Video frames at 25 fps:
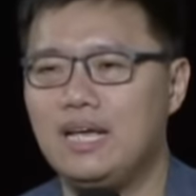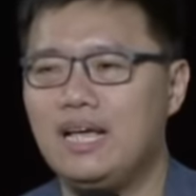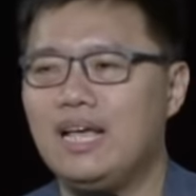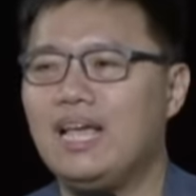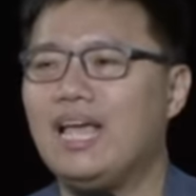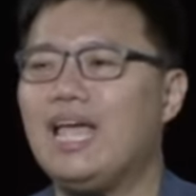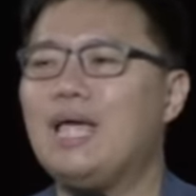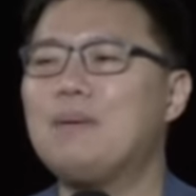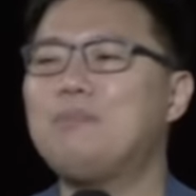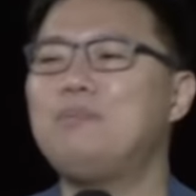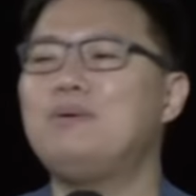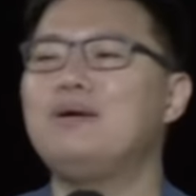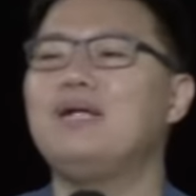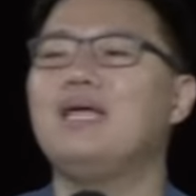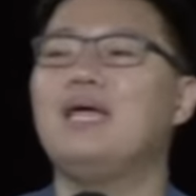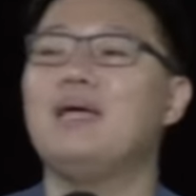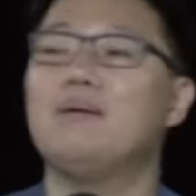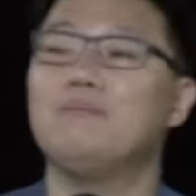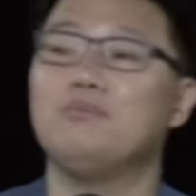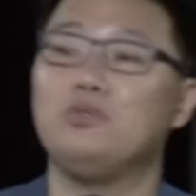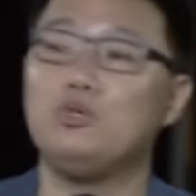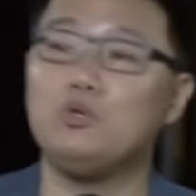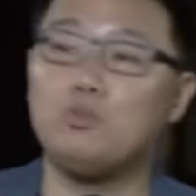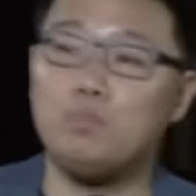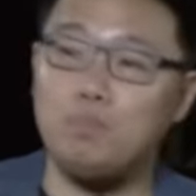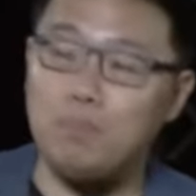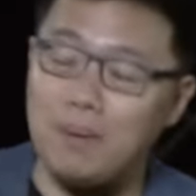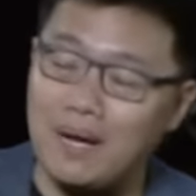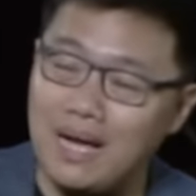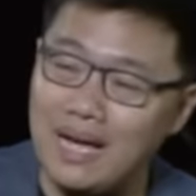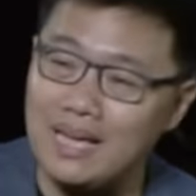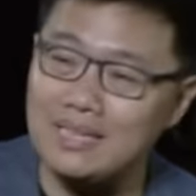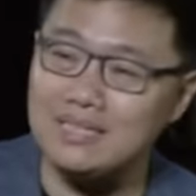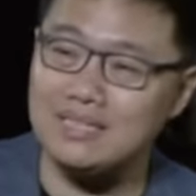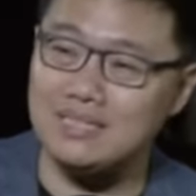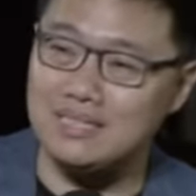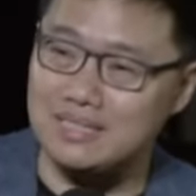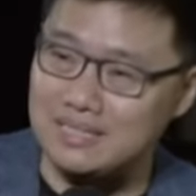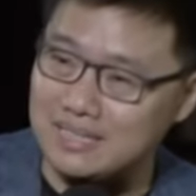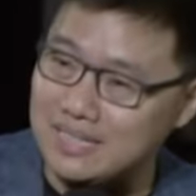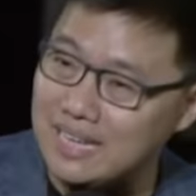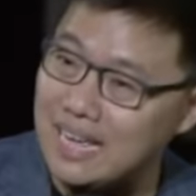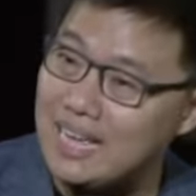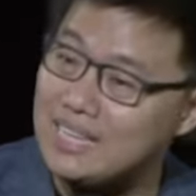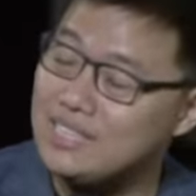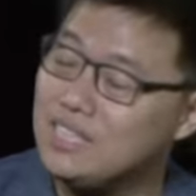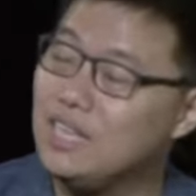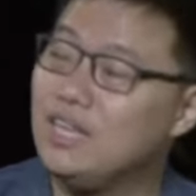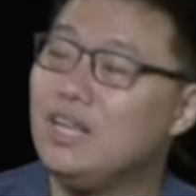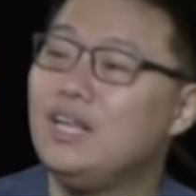Abraham, you passed the
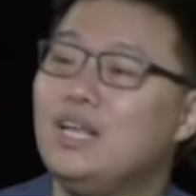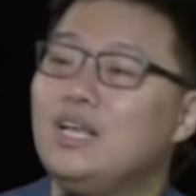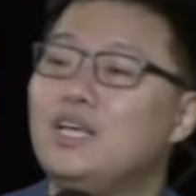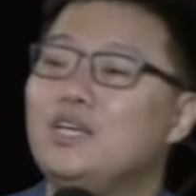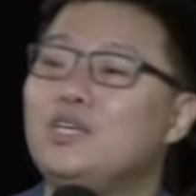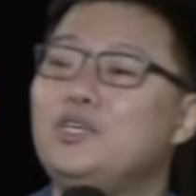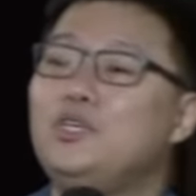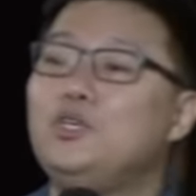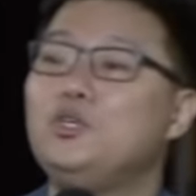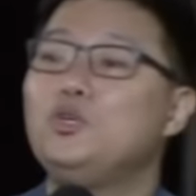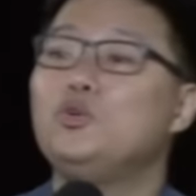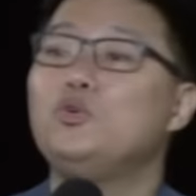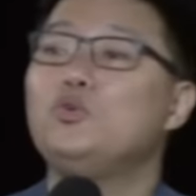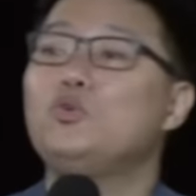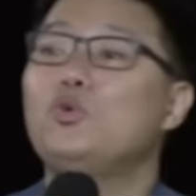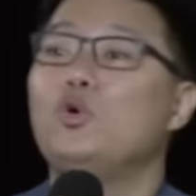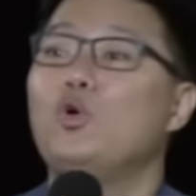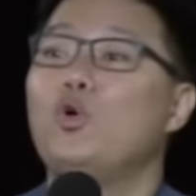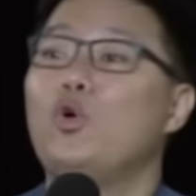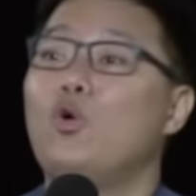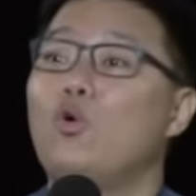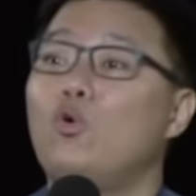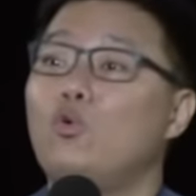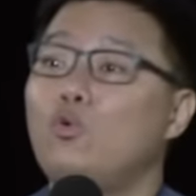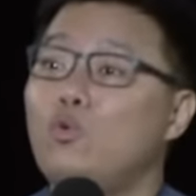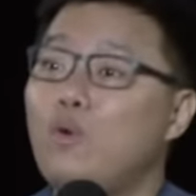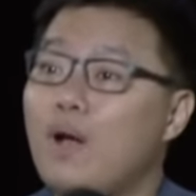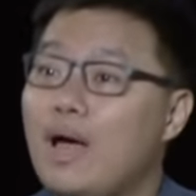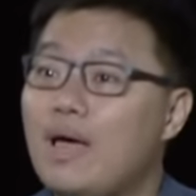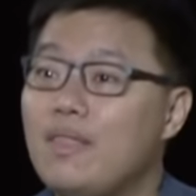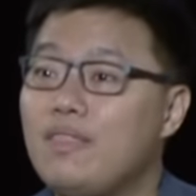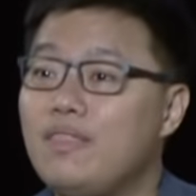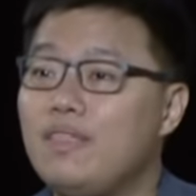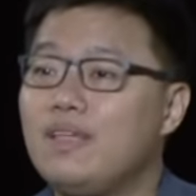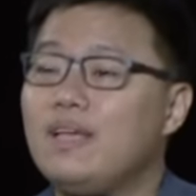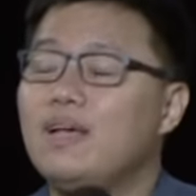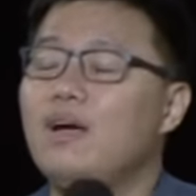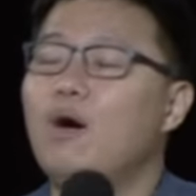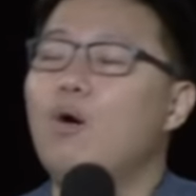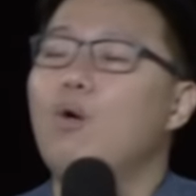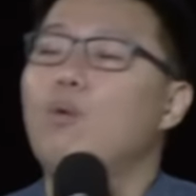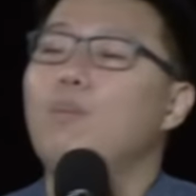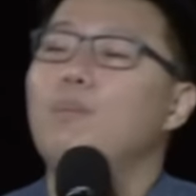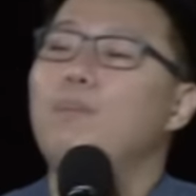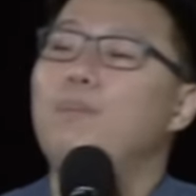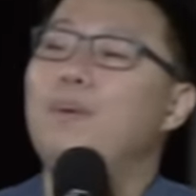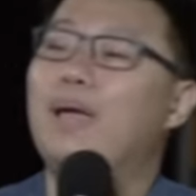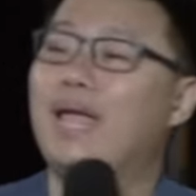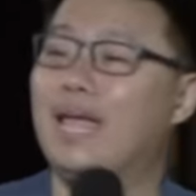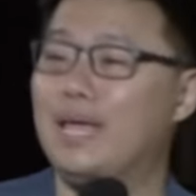test. You rather
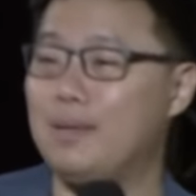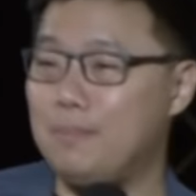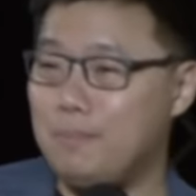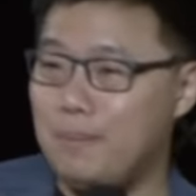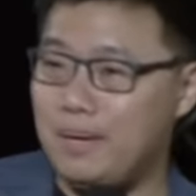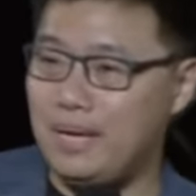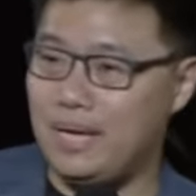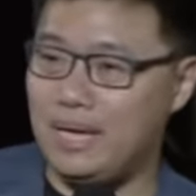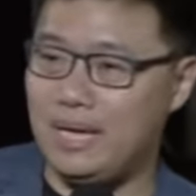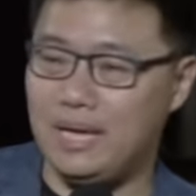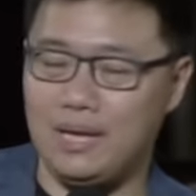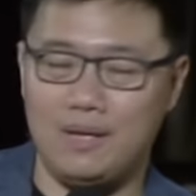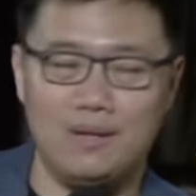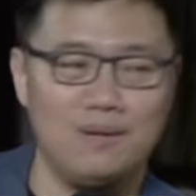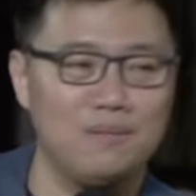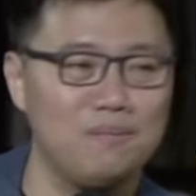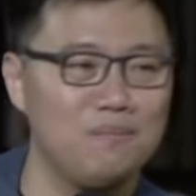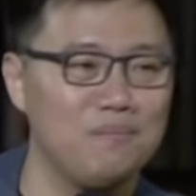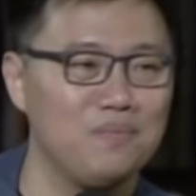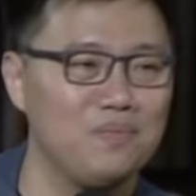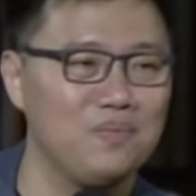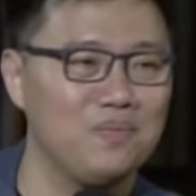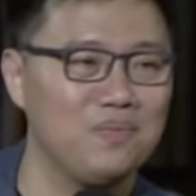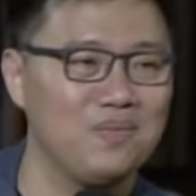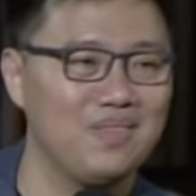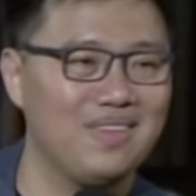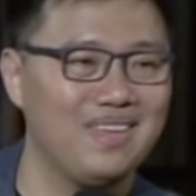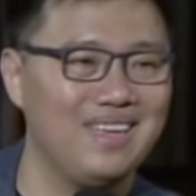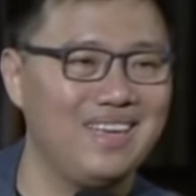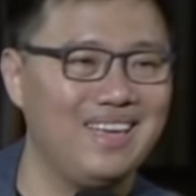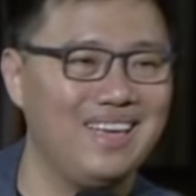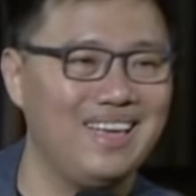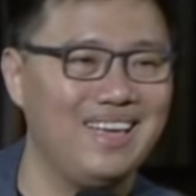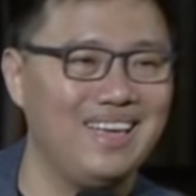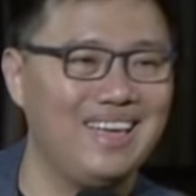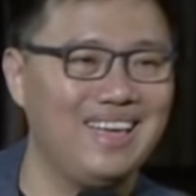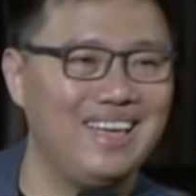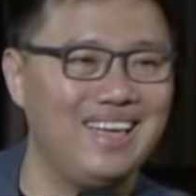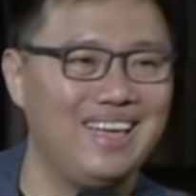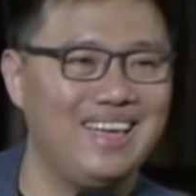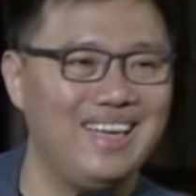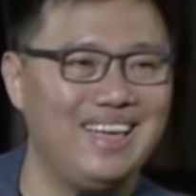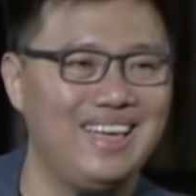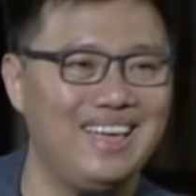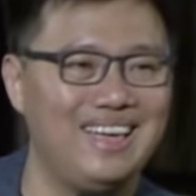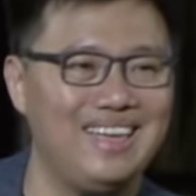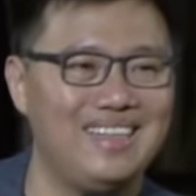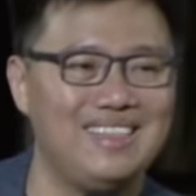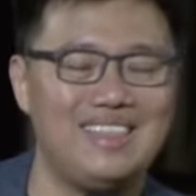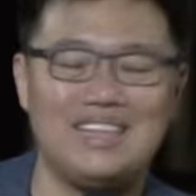obey me
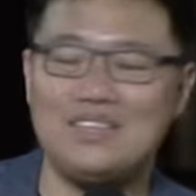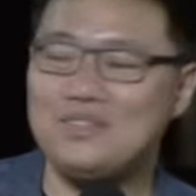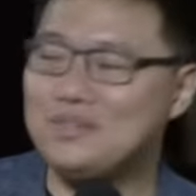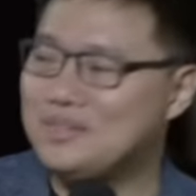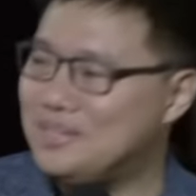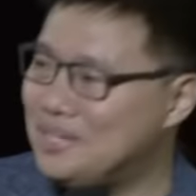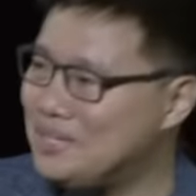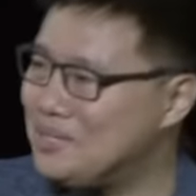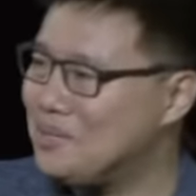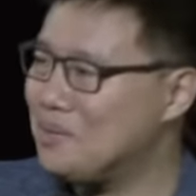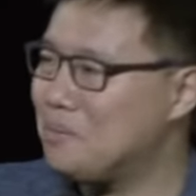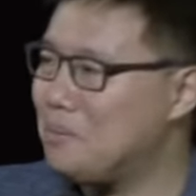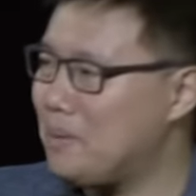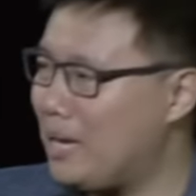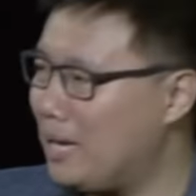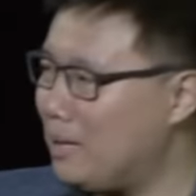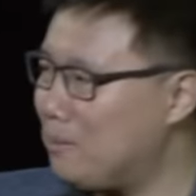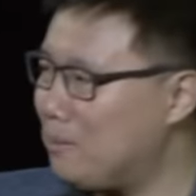than to disobey